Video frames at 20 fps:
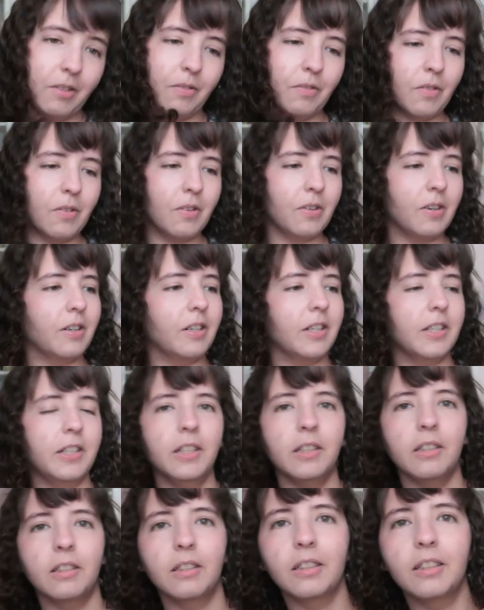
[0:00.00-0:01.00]
for
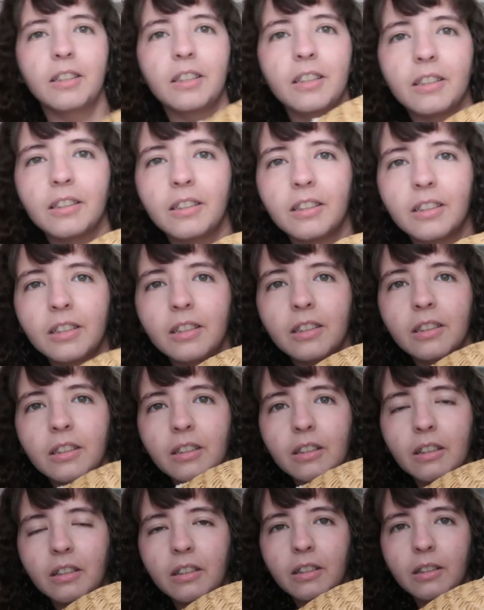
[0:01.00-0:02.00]
this.
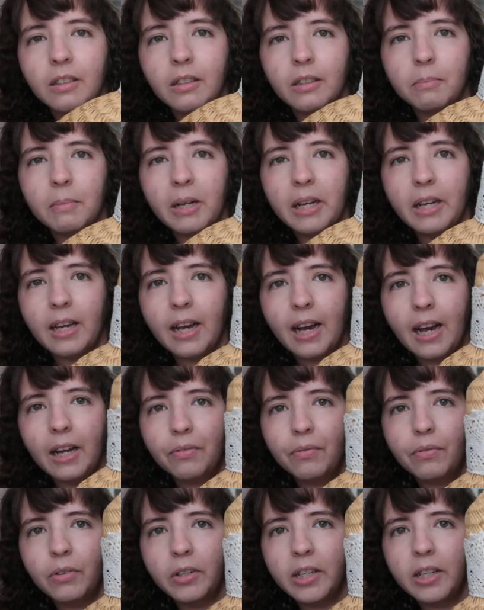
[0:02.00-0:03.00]
So this is my
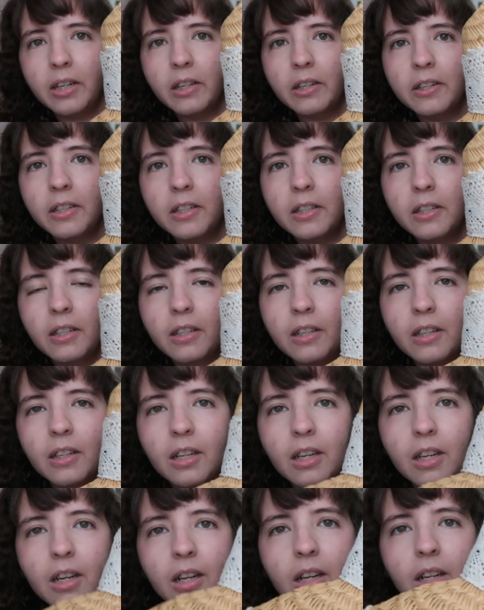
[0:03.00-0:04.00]
hat for the garden.
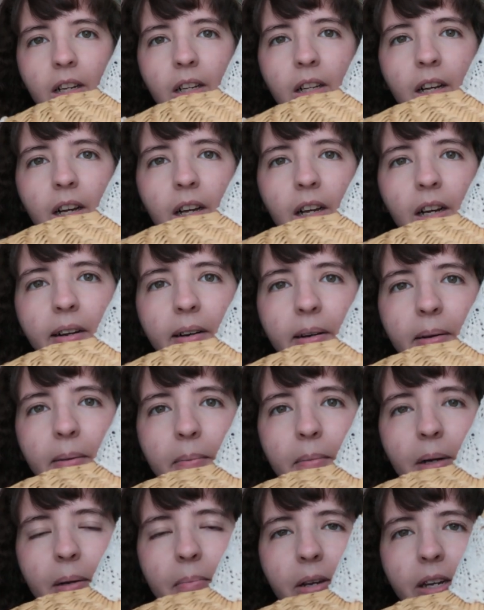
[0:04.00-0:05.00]

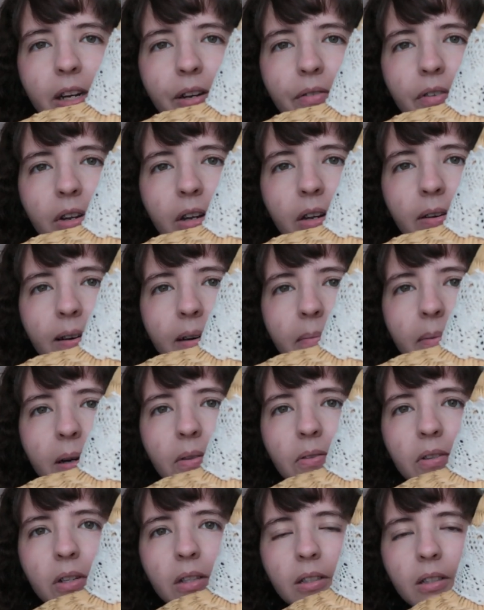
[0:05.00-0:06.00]
I made a video
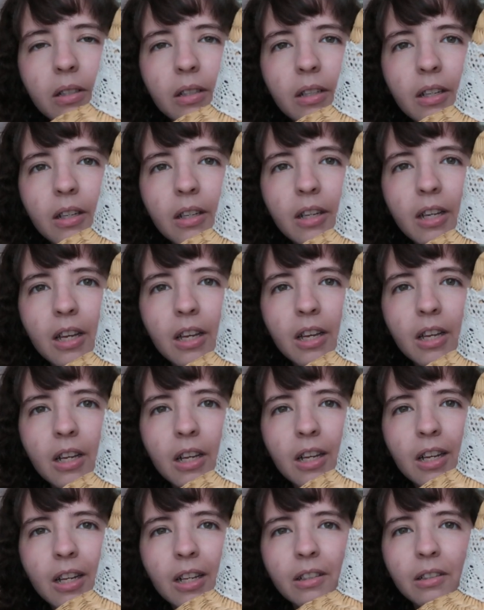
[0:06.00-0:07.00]
about this.
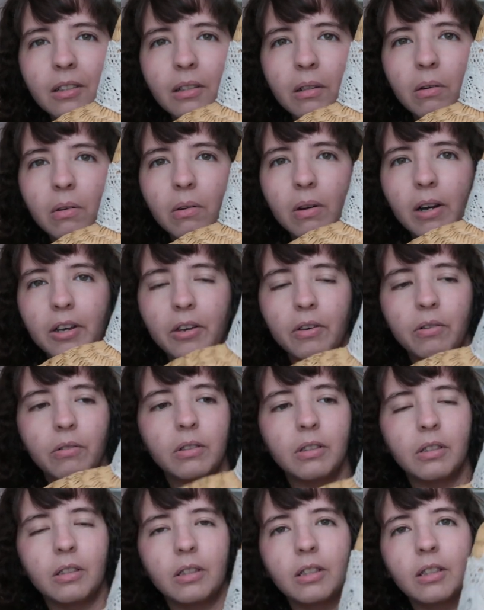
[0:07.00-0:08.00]
So
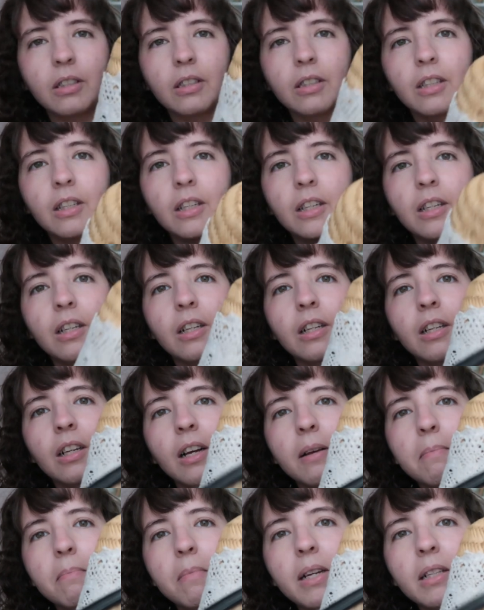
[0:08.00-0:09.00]
I
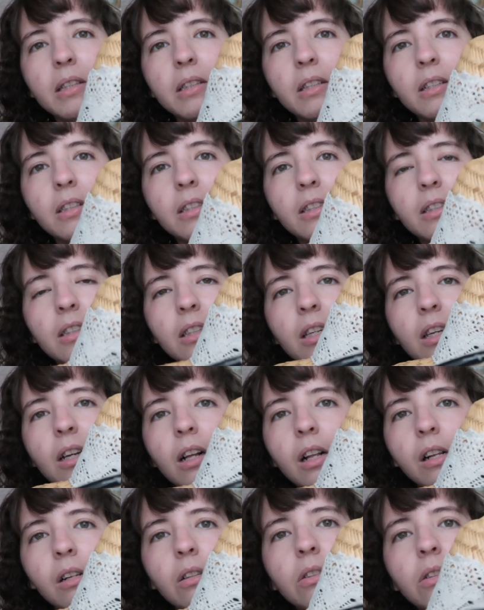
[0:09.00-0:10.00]
make this
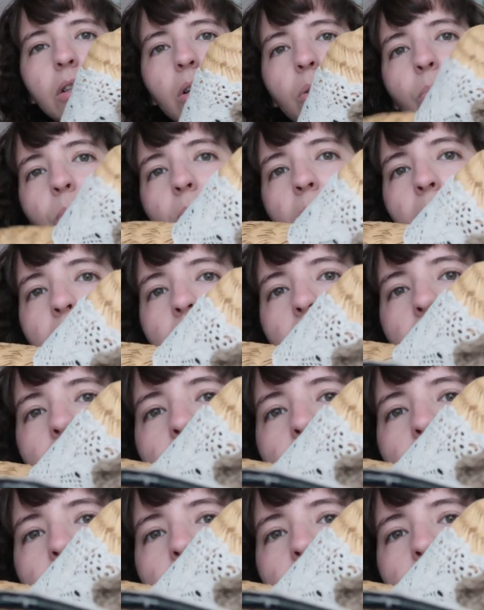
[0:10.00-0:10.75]
also with